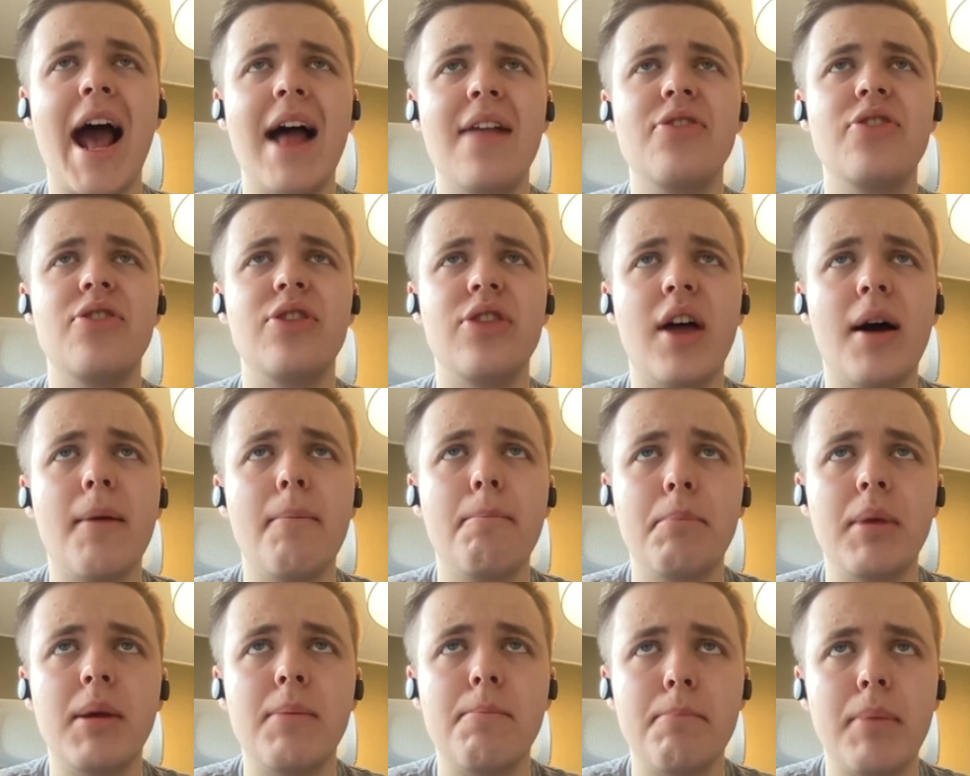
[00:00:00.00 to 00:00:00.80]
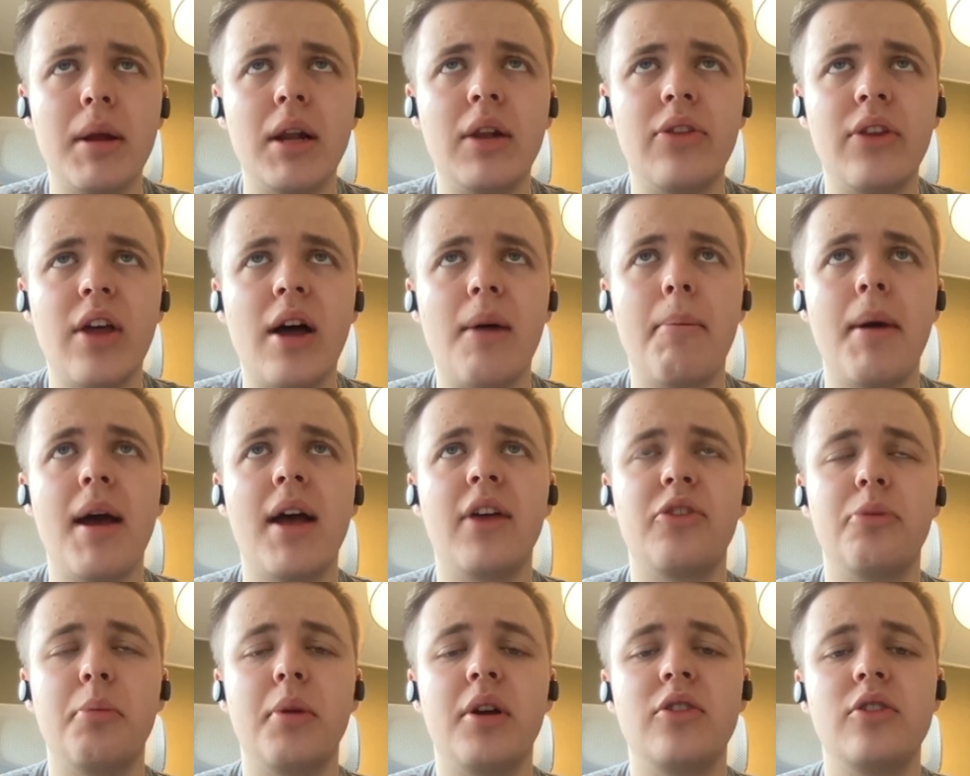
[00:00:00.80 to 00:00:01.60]
not been built up
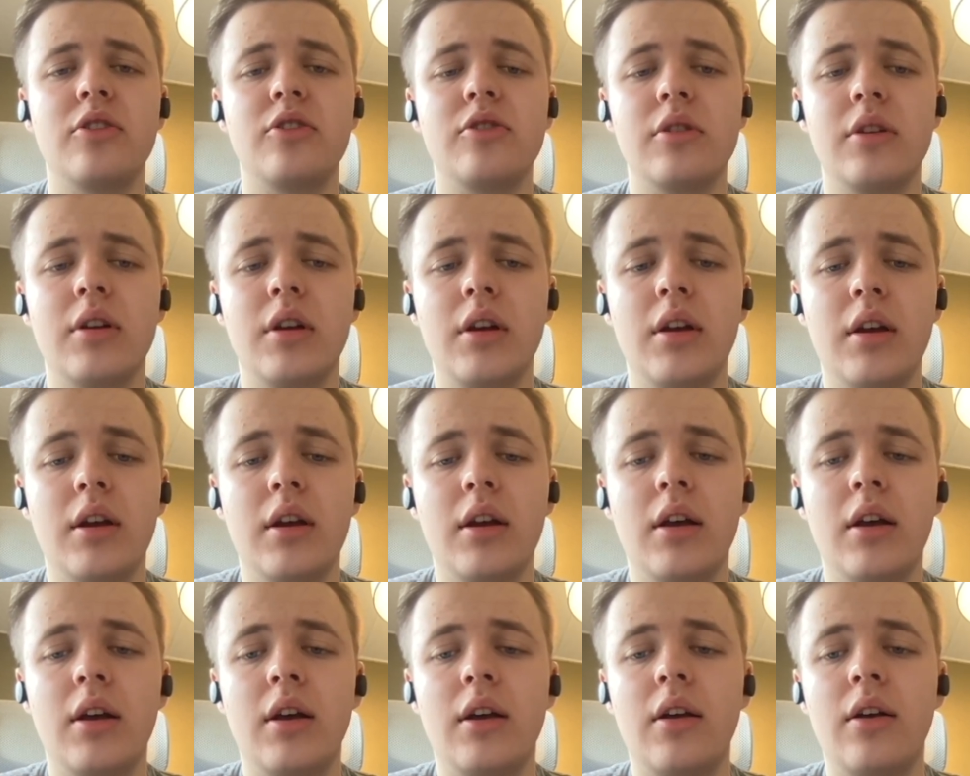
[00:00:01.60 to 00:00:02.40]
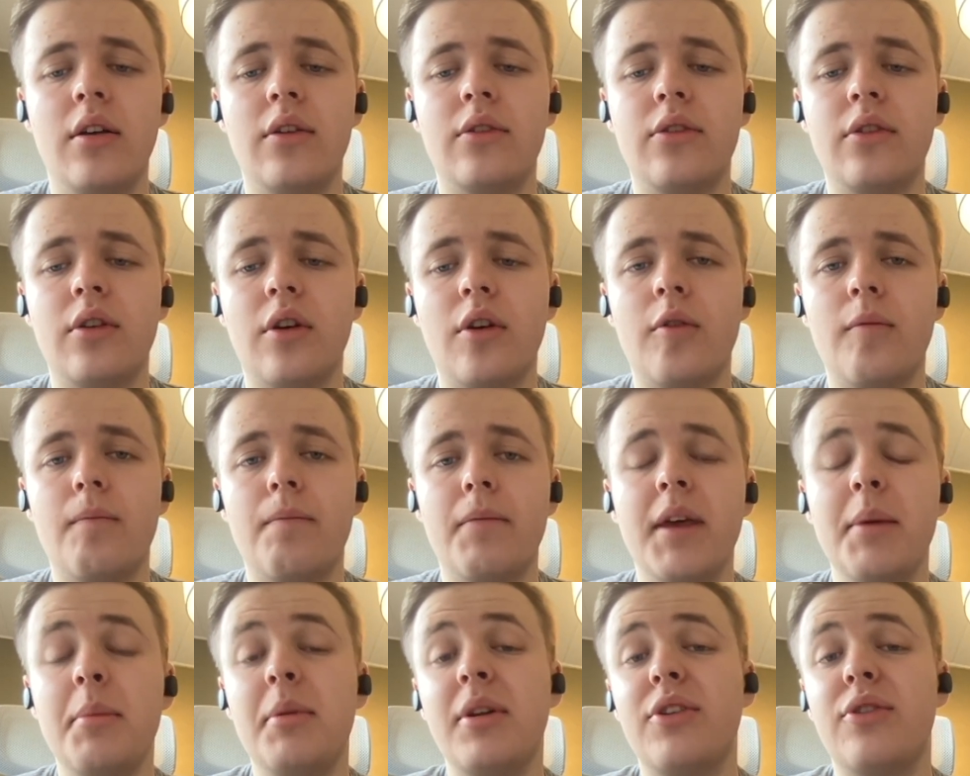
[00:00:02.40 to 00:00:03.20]
as much. So
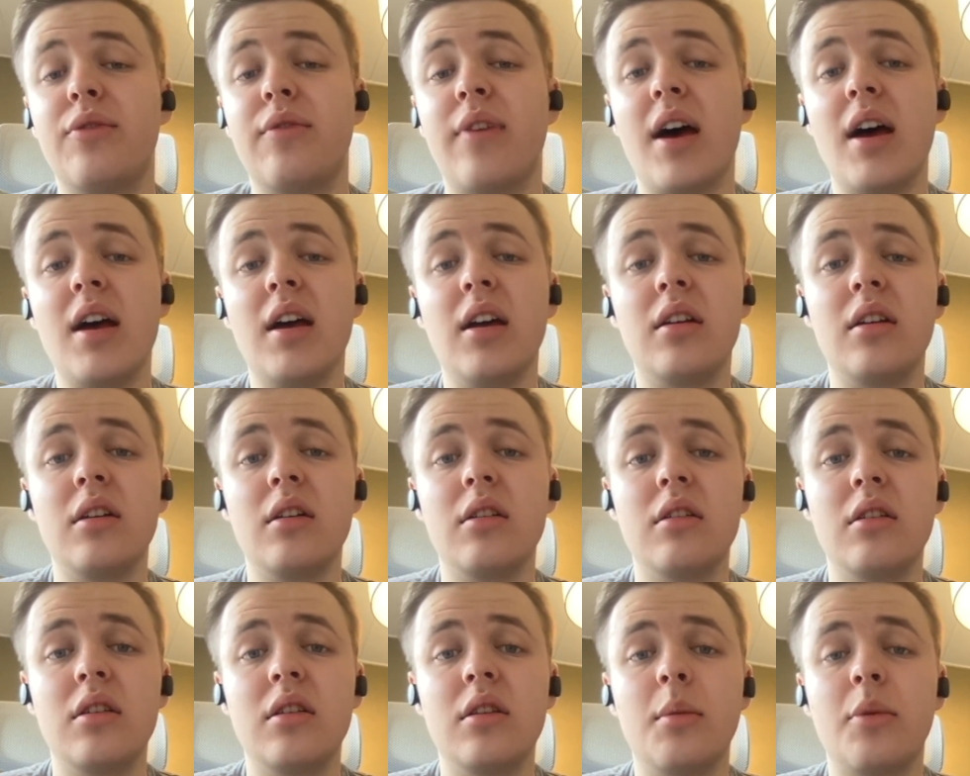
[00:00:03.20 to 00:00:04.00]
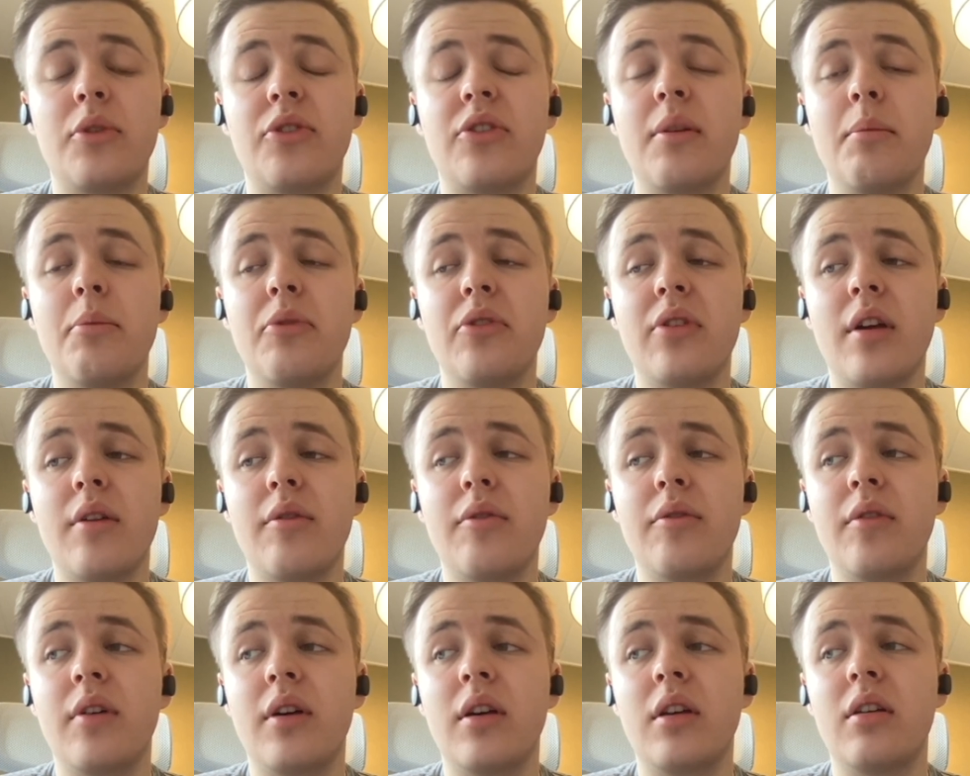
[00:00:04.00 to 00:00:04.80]
I mean, it's fine. There was some
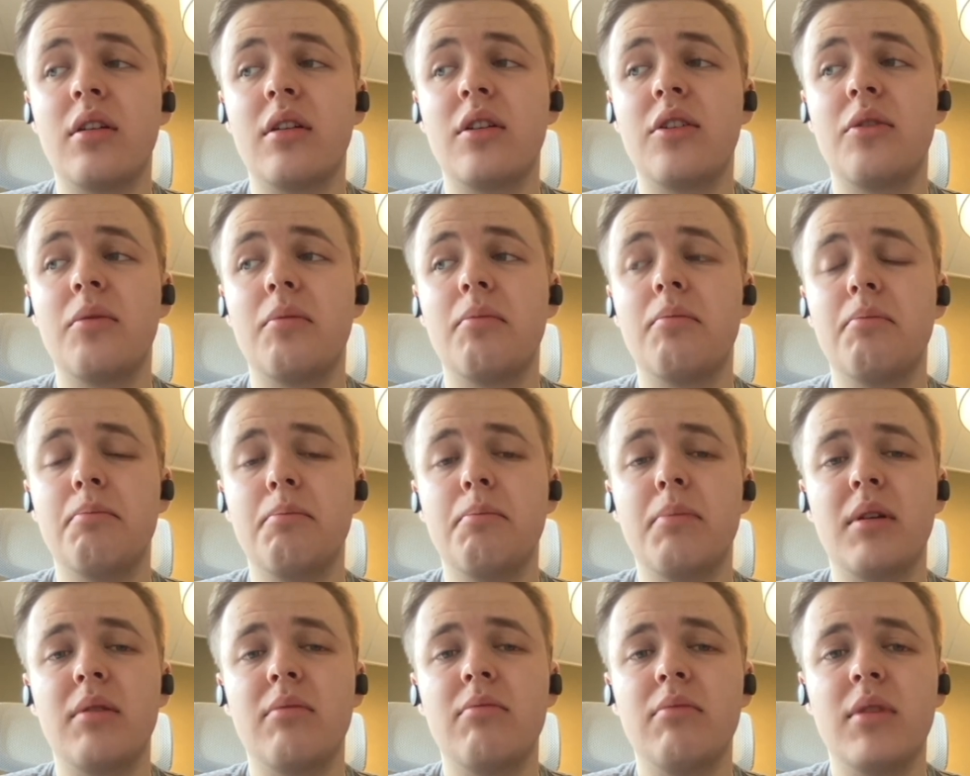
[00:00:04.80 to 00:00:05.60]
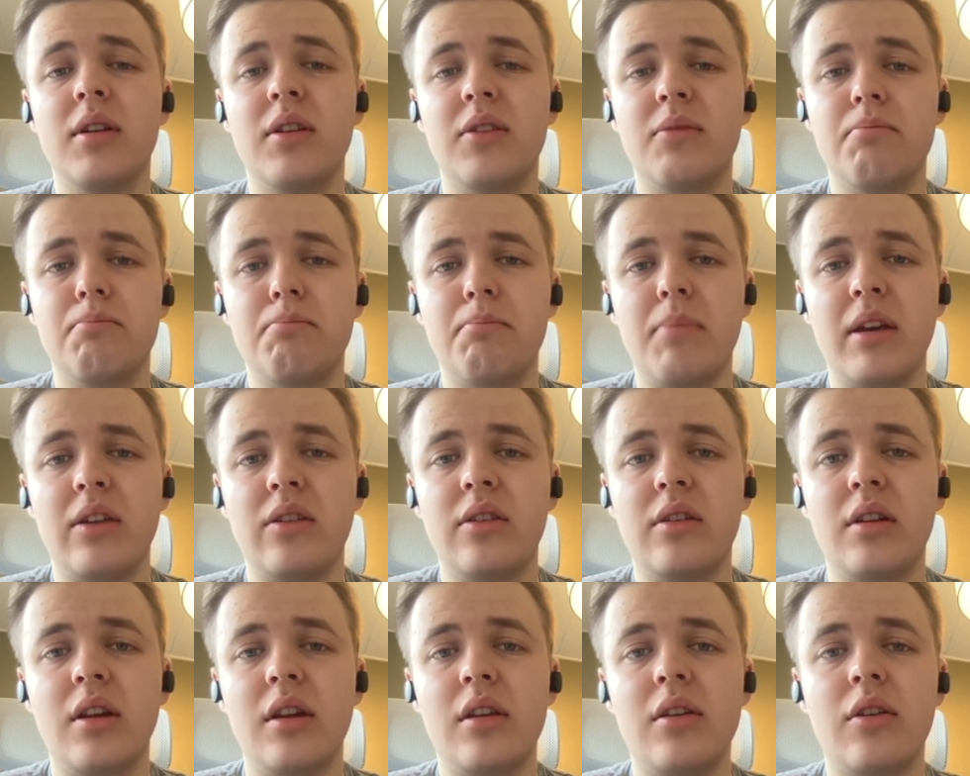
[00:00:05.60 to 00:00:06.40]
stuff, but it's
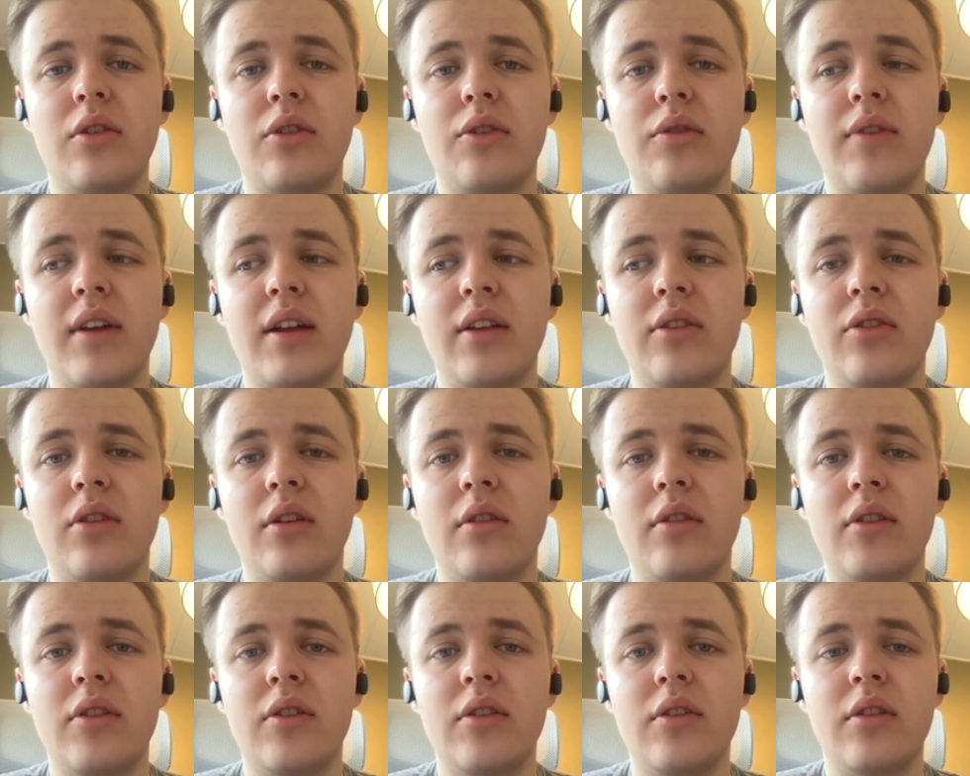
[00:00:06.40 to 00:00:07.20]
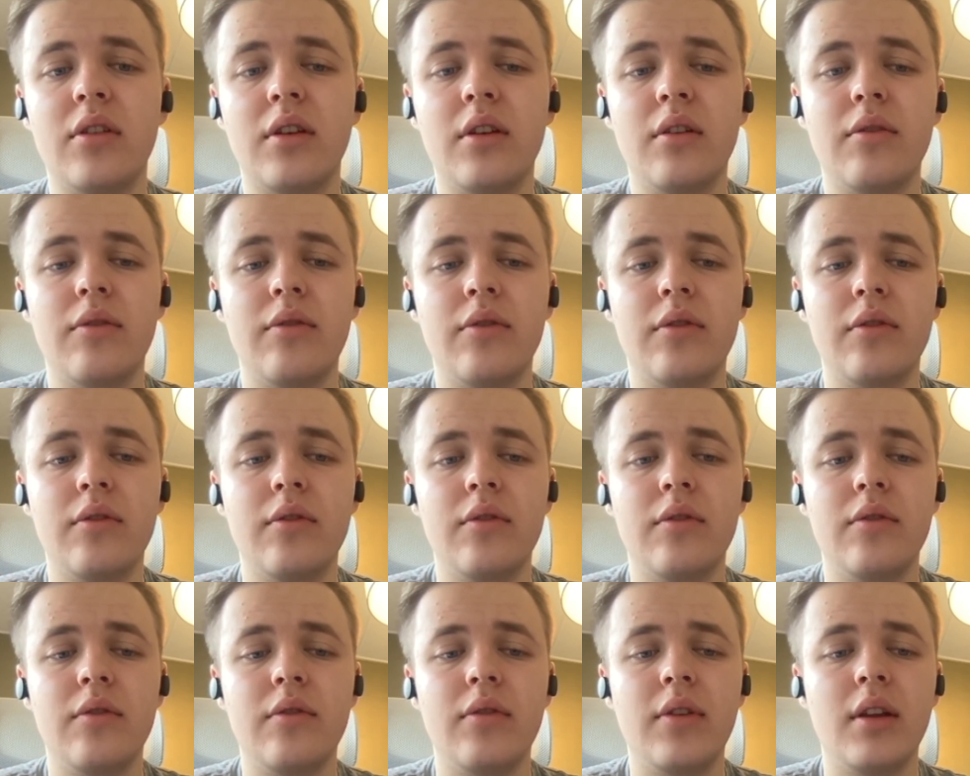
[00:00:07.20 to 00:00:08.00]
basically just fan service, I
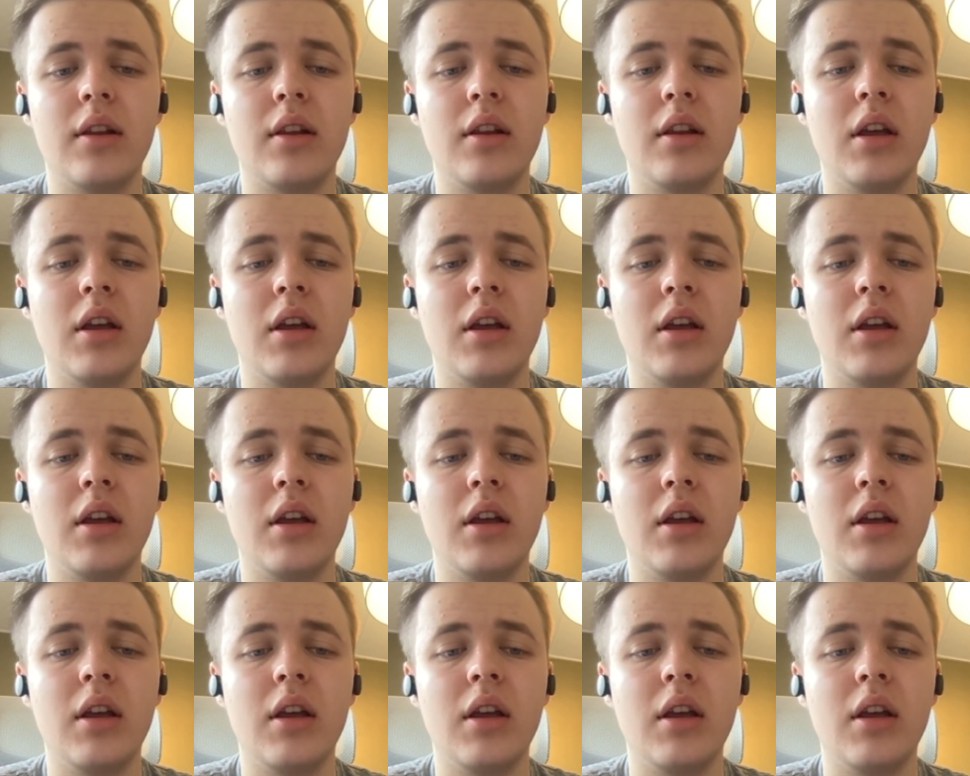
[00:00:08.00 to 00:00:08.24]
feel.